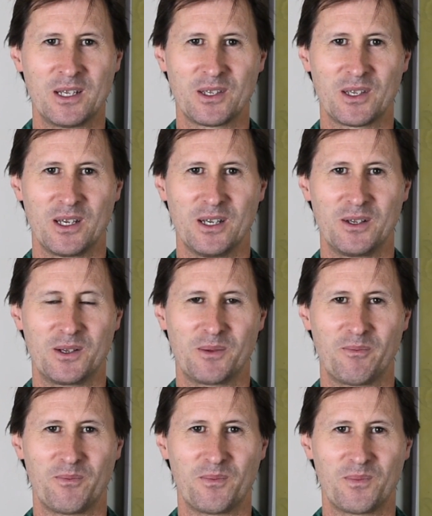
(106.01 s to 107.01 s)
So
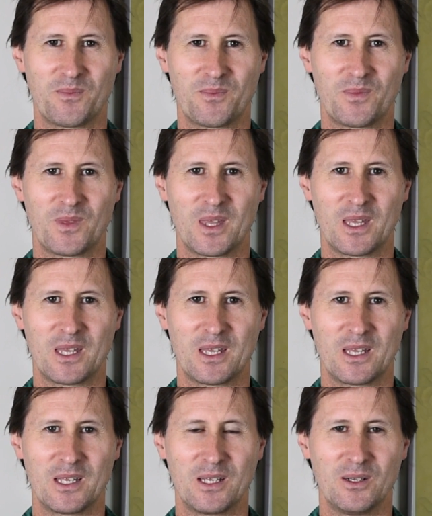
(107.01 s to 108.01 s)

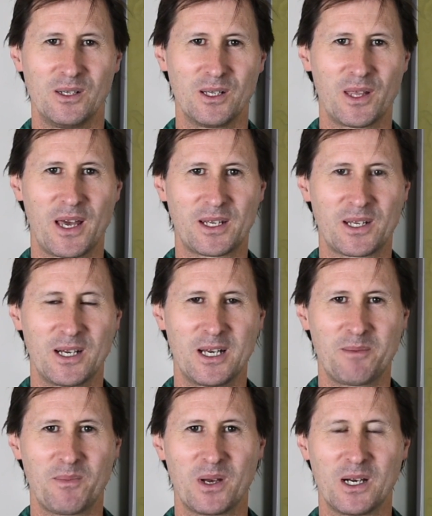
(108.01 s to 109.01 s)
all of that
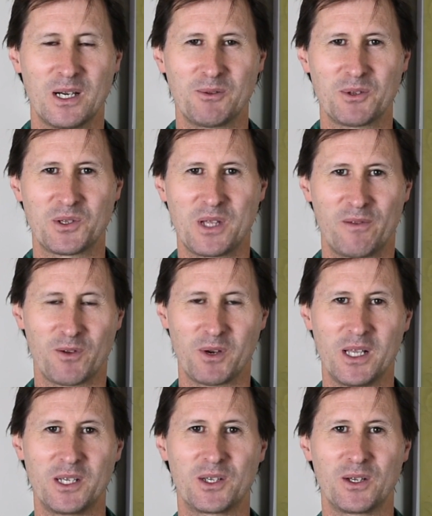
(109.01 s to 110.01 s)
time, I was never
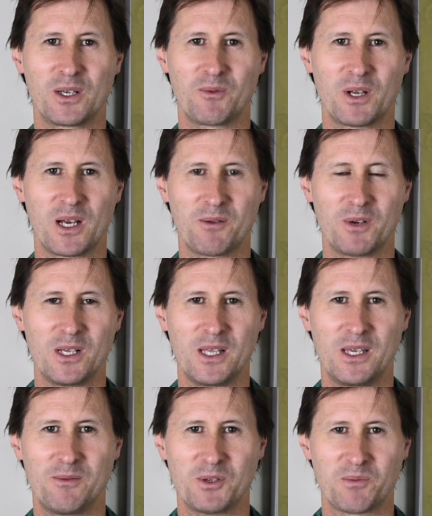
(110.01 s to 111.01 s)
really doing what I
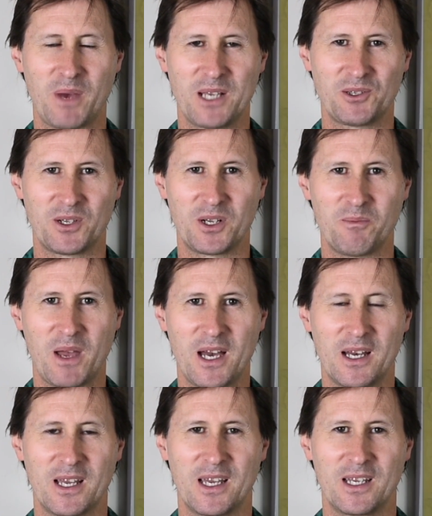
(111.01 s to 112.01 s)
really was passionate
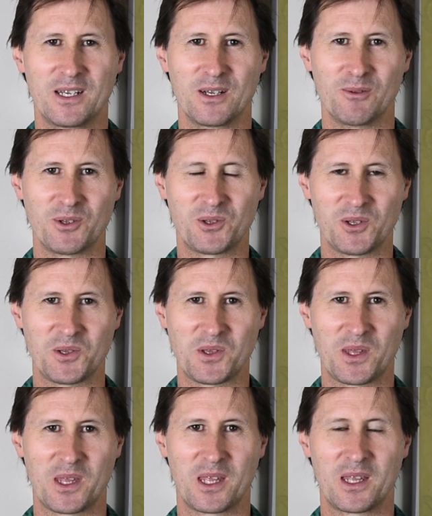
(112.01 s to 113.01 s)
about, and it was just